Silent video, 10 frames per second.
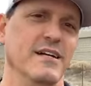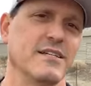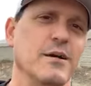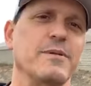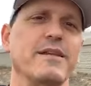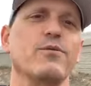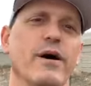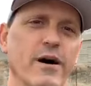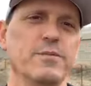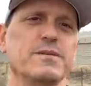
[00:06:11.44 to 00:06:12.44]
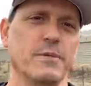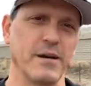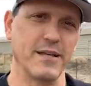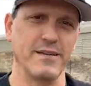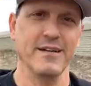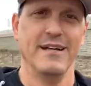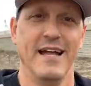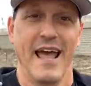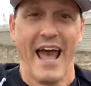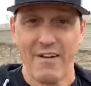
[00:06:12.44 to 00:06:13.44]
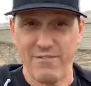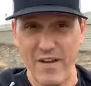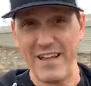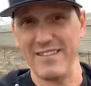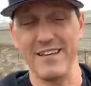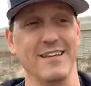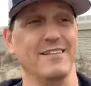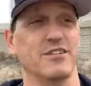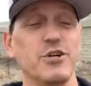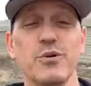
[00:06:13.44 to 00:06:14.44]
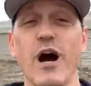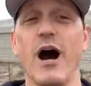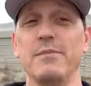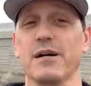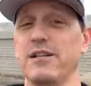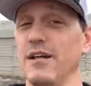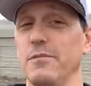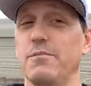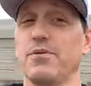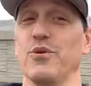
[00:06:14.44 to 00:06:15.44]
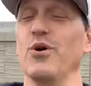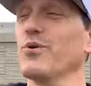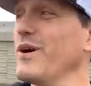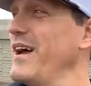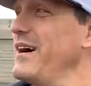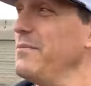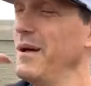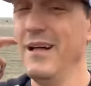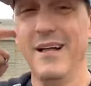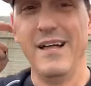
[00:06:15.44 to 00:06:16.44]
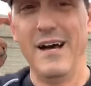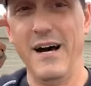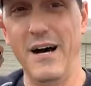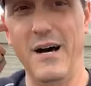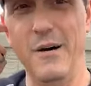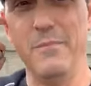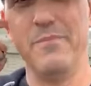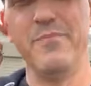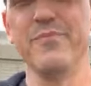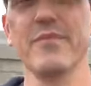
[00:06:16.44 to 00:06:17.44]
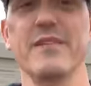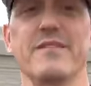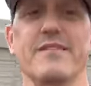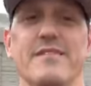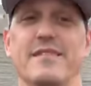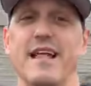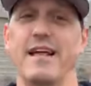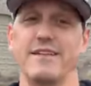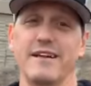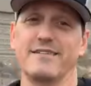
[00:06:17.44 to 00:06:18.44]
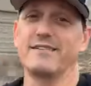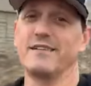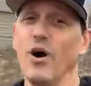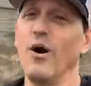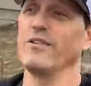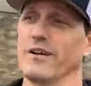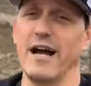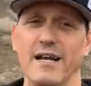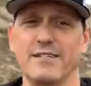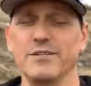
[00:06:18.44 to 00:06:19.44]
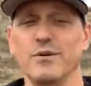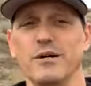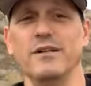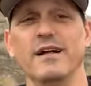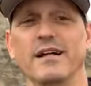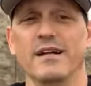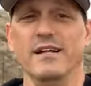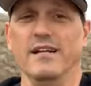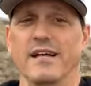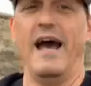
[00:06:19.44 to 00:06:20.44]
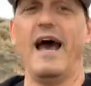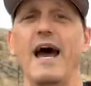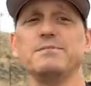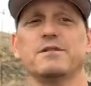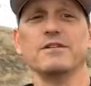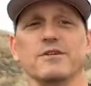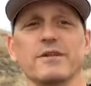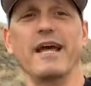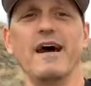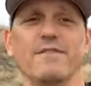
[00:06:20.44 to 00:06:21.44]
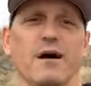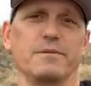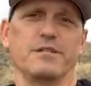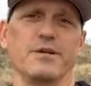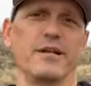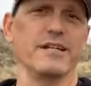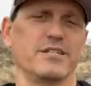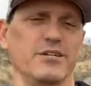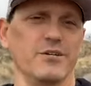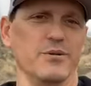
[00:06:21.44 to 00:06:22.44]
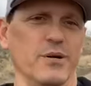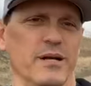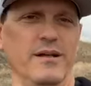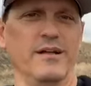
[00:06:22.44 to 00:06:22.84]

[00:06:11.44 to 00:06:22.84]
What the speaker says: something that will help somebody. Have faith in the 2 Comma Club program. Like no other, guys. You will absolutely have an opportunity to